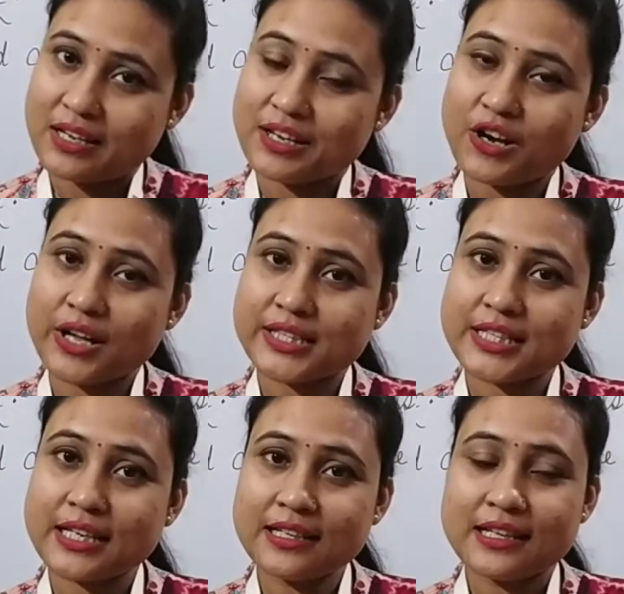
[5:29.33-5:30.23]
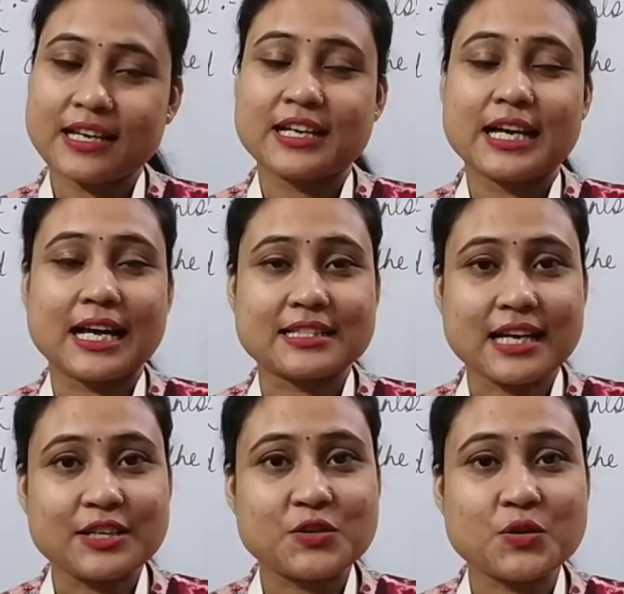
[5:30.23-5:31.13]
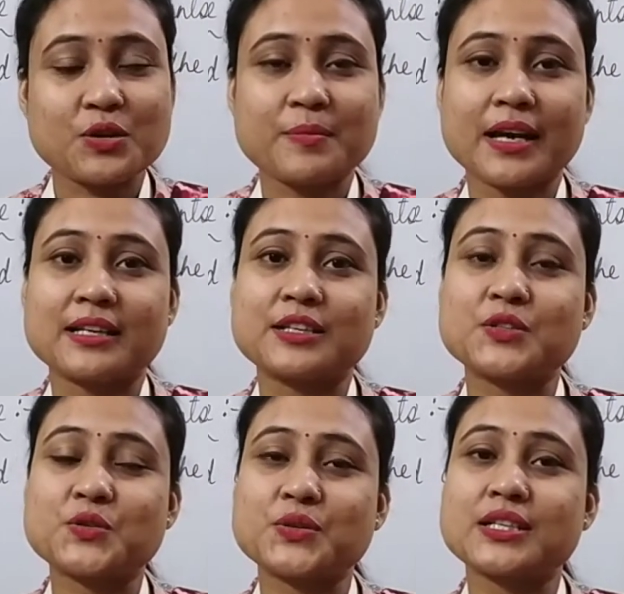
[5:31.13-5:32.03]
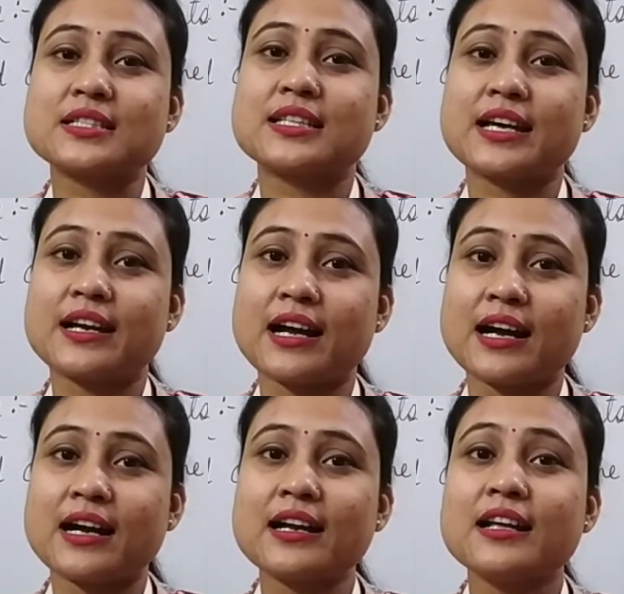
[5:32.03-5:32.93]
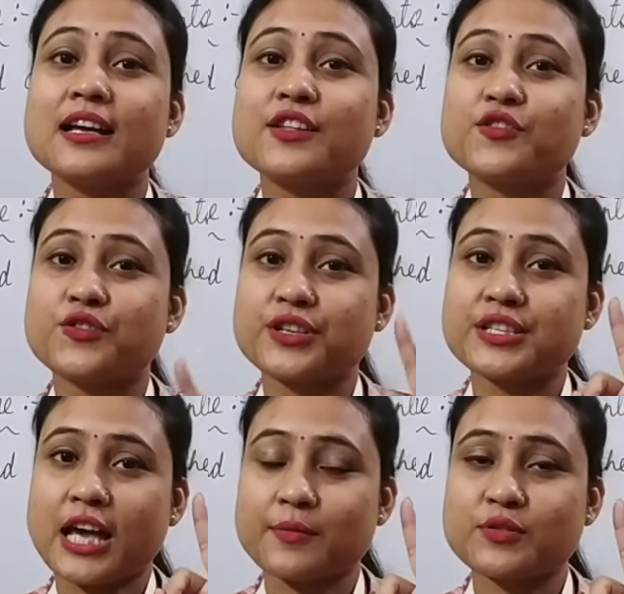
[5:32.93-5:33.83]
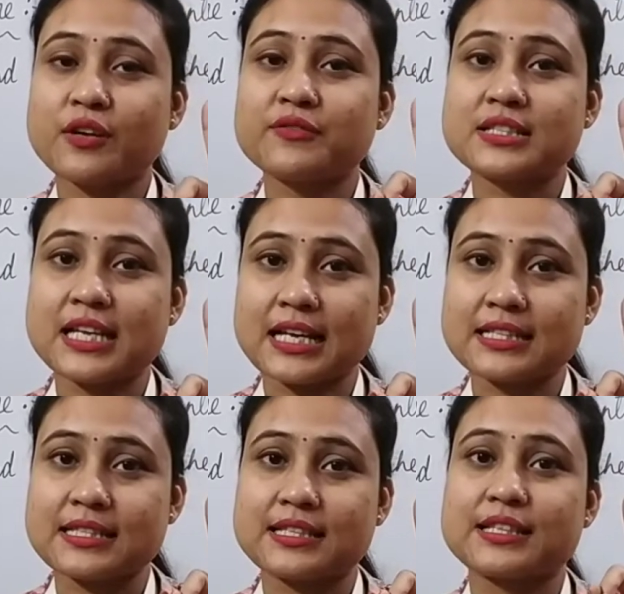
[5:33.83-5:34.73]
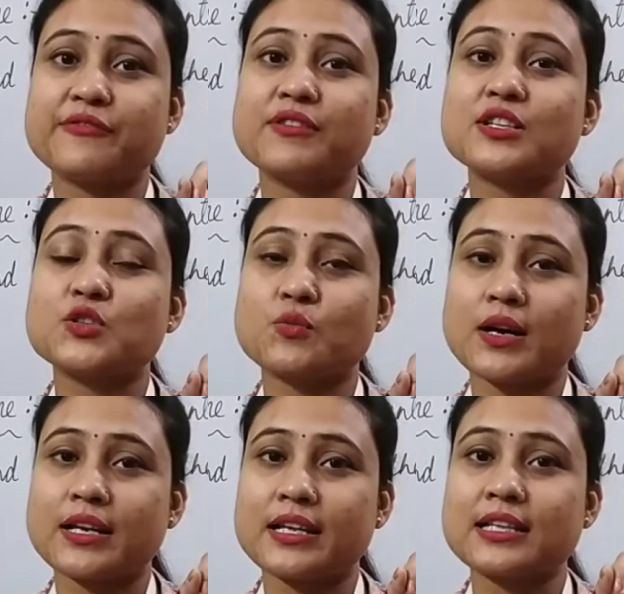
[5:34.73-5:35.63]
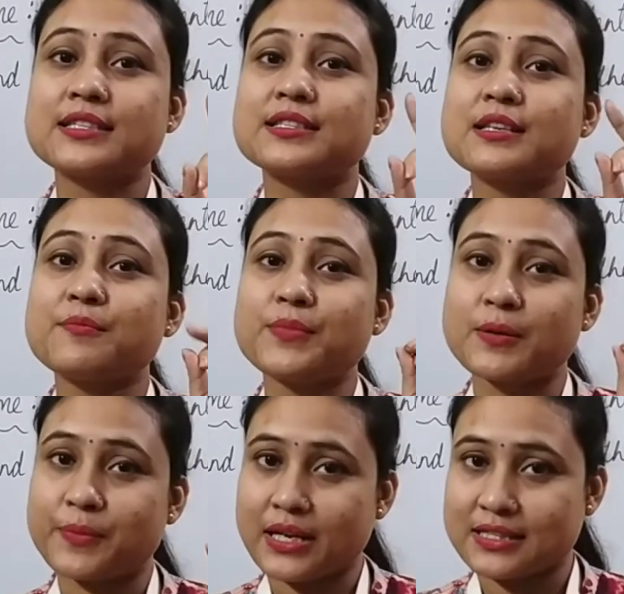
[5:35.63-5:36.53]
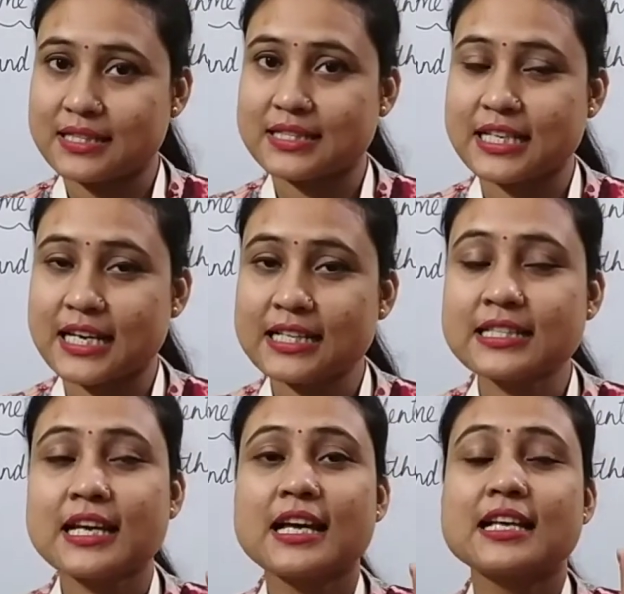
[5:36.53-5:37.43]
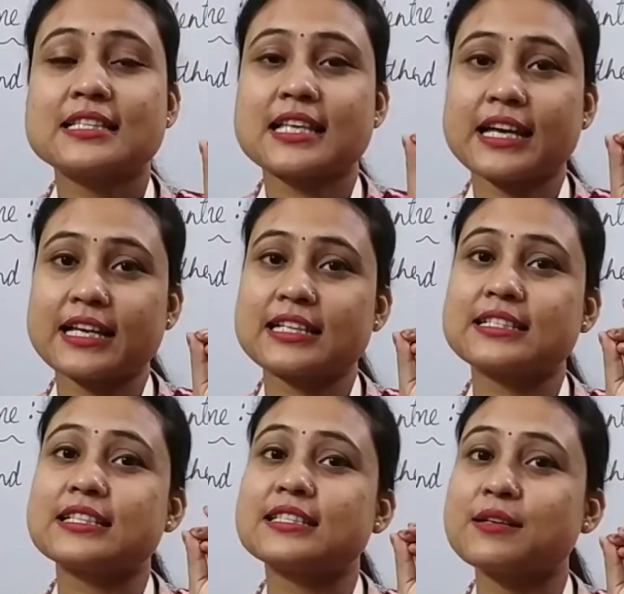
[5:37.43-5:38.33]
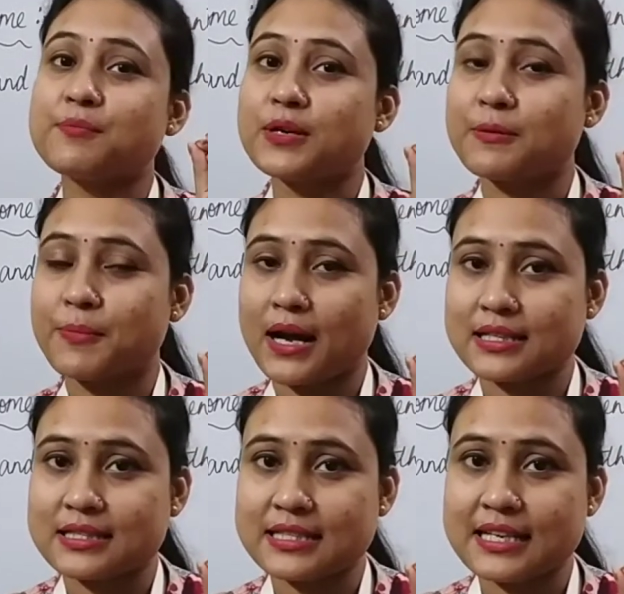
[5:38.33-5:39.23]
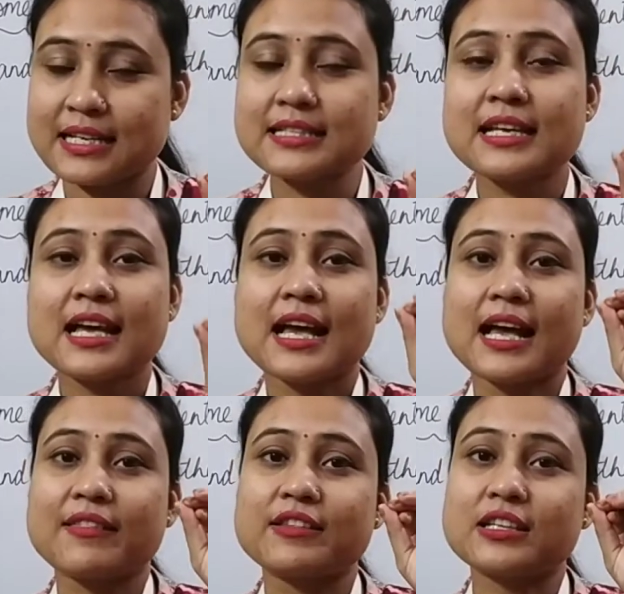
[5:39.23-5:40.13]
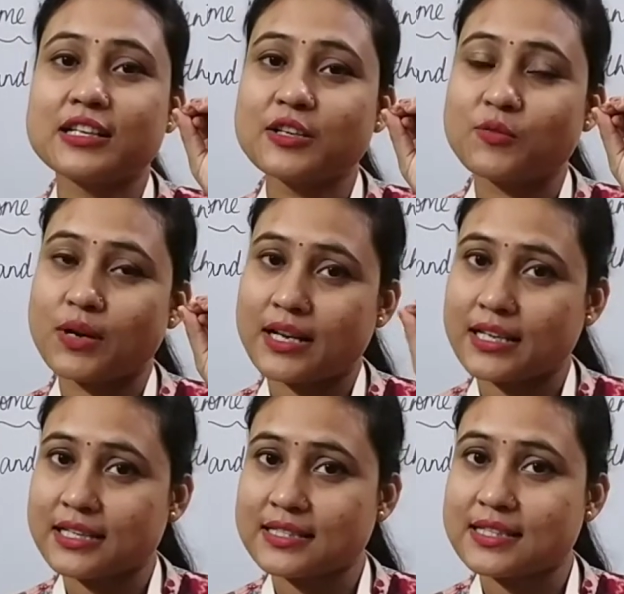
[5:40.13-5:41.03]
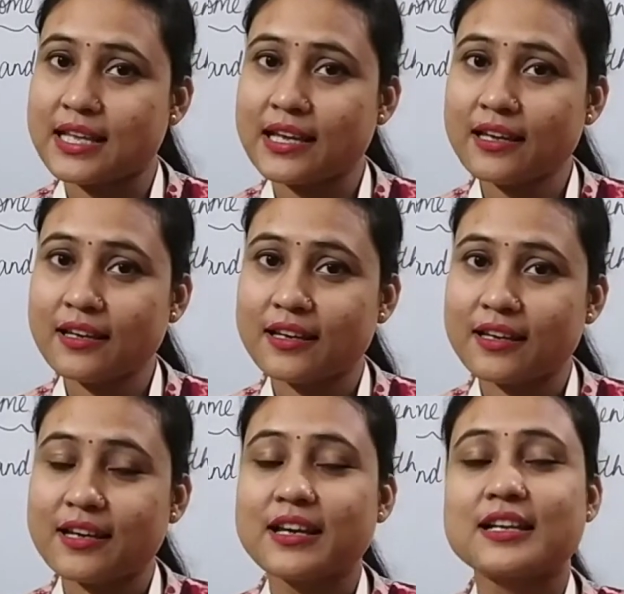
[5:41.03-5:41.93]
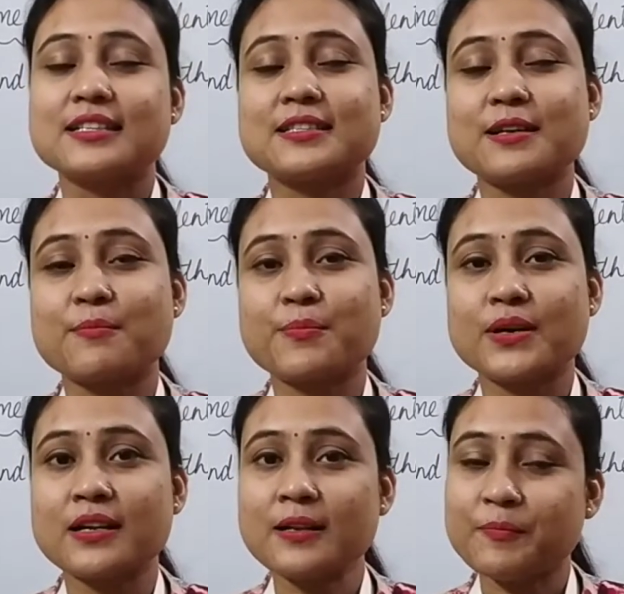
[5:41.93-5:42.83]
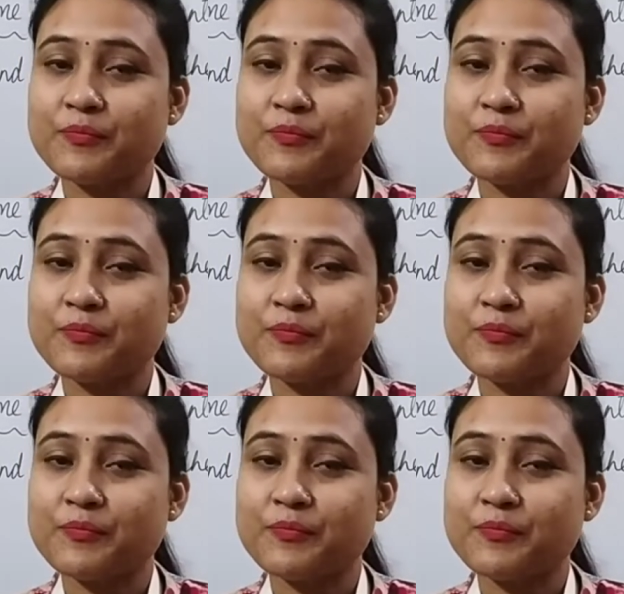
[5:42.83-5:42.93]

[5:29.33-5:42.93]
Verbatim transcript: Got it? As I told my dear students, there are three types of tenses. The first one is simple present tense, second is the simple past tense and the third one is the simple